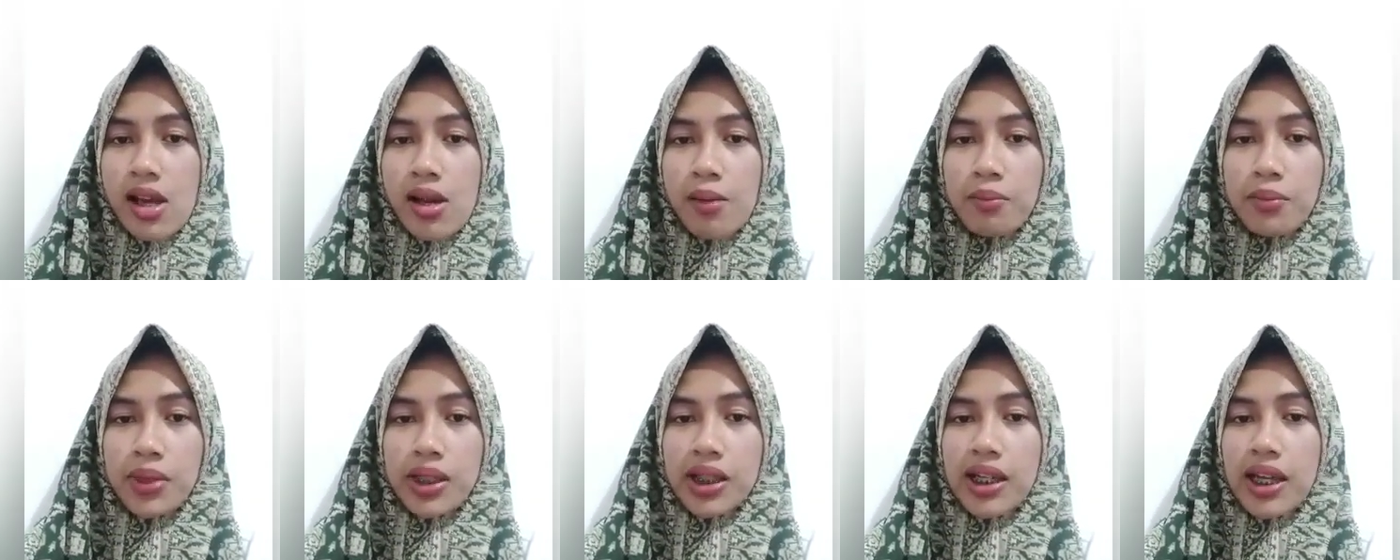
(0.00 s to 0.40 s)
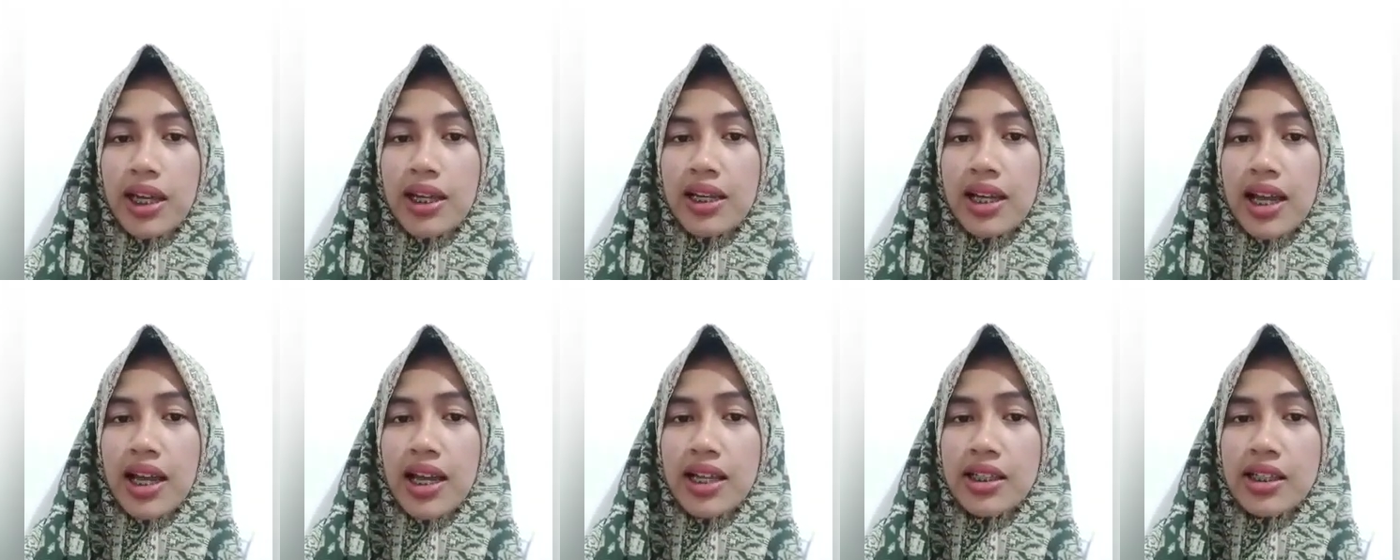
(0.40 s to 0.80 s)
make
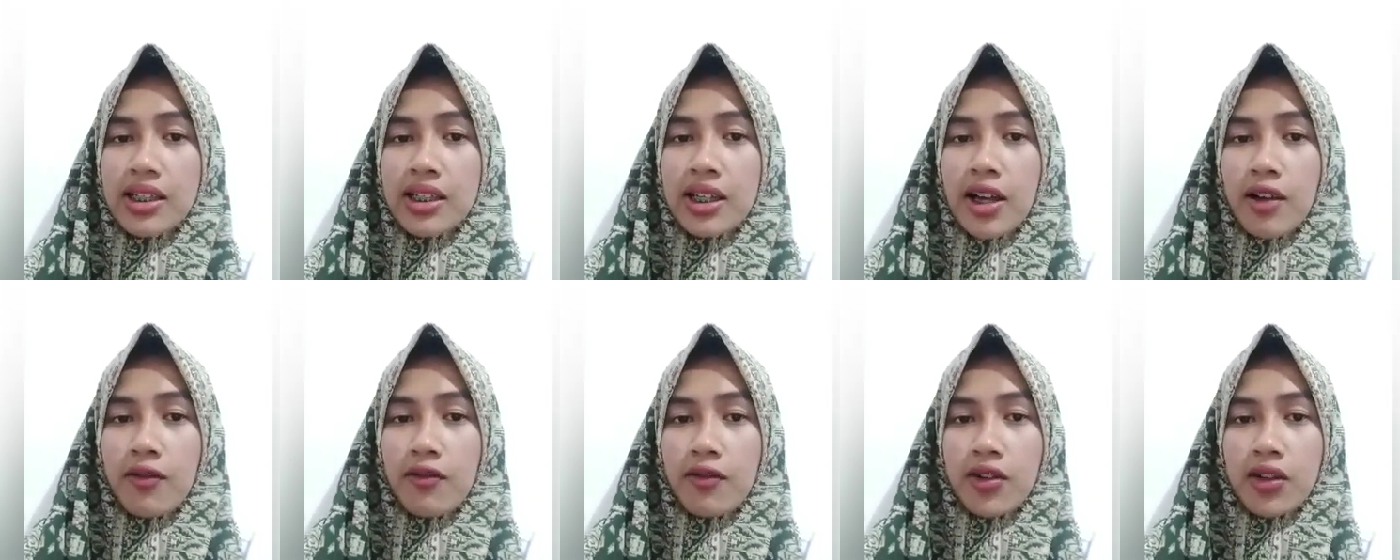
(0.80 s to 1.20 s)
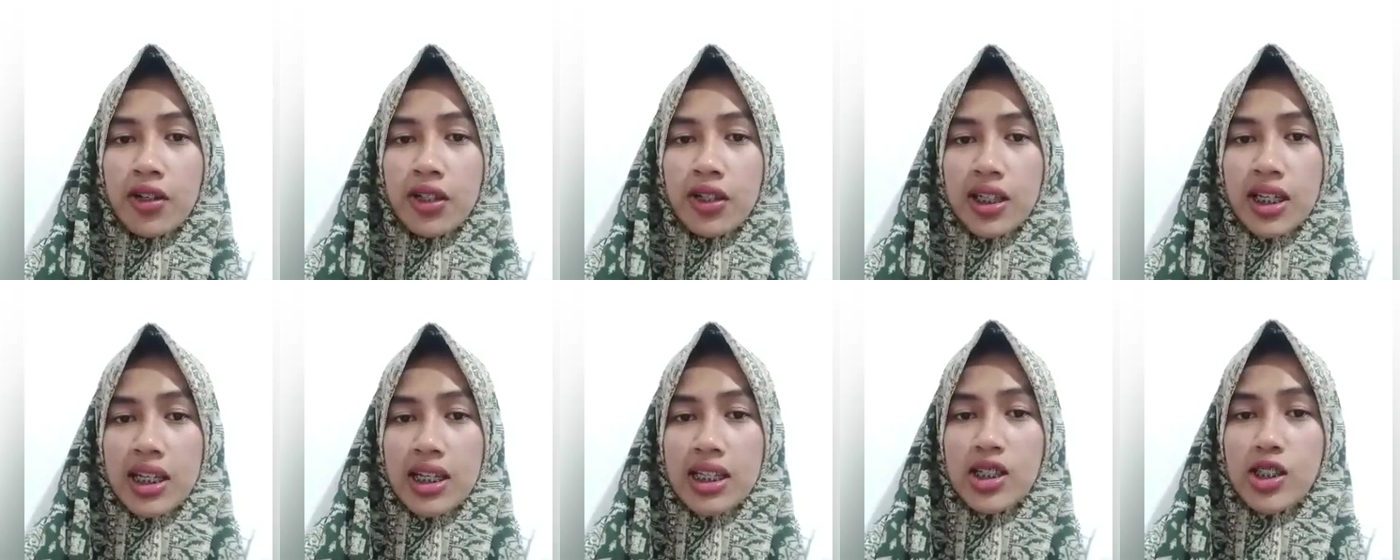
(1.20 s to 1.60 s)
an agenda for
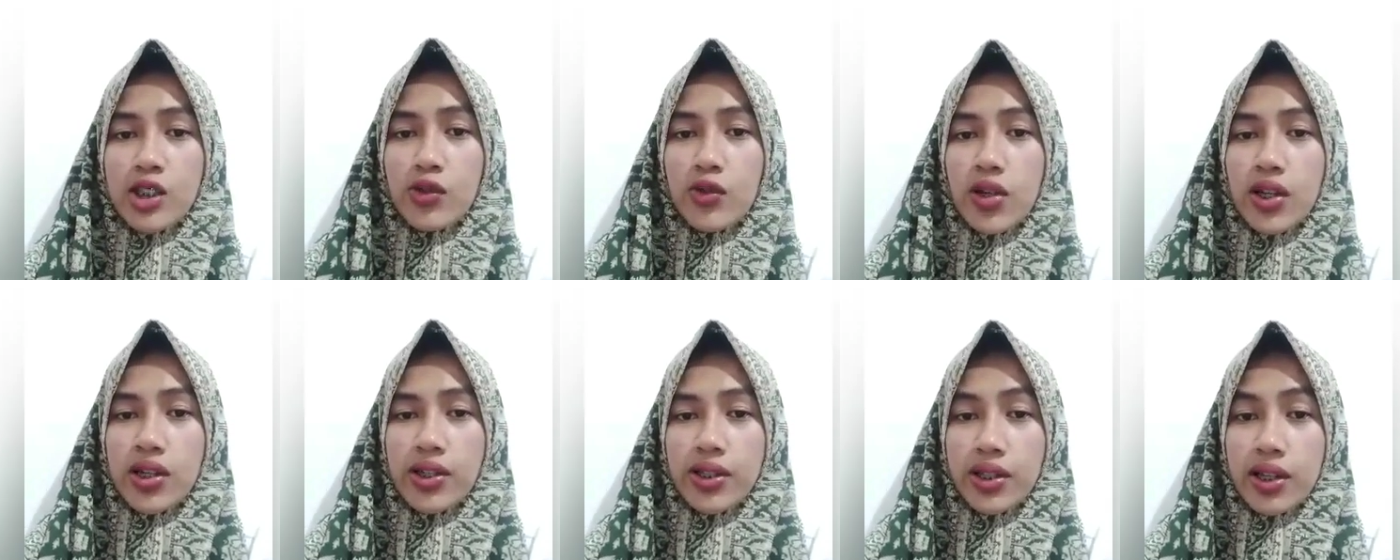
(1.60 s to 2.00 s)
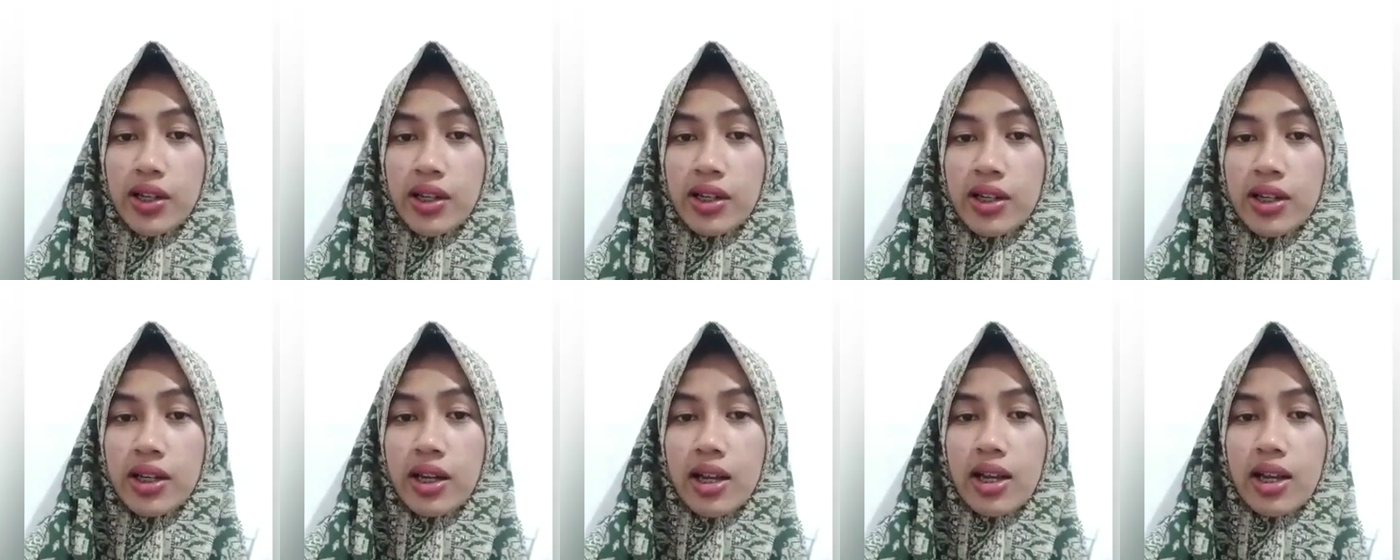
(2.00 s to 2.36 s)
the discussion,